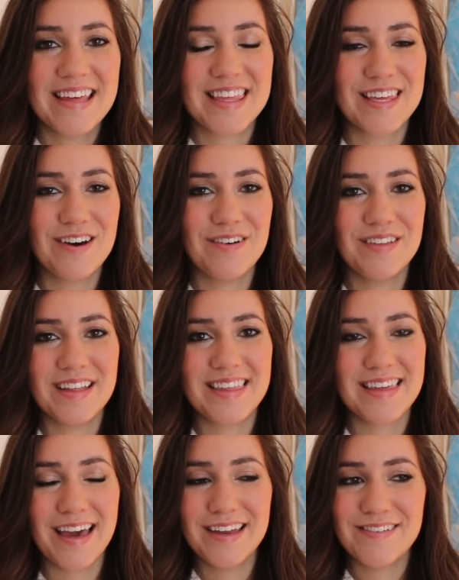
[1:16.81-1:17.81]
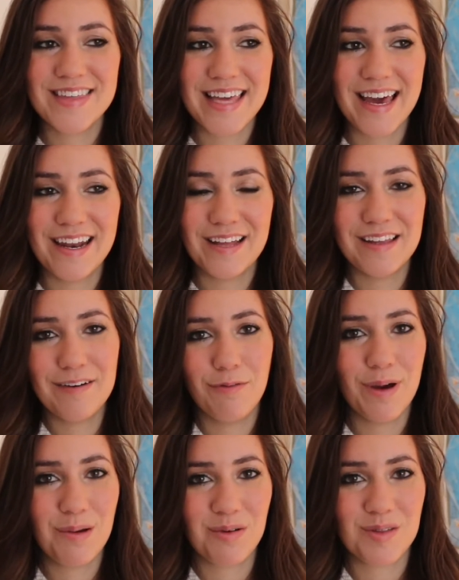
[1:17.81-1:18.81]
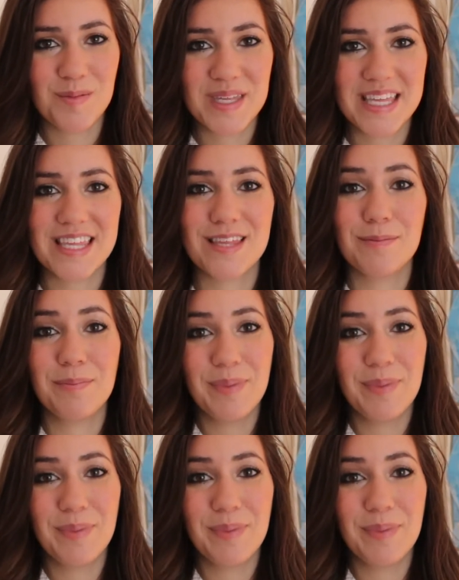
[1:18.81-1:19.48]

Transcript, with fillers: So that's kind of sad. I love white Christmases,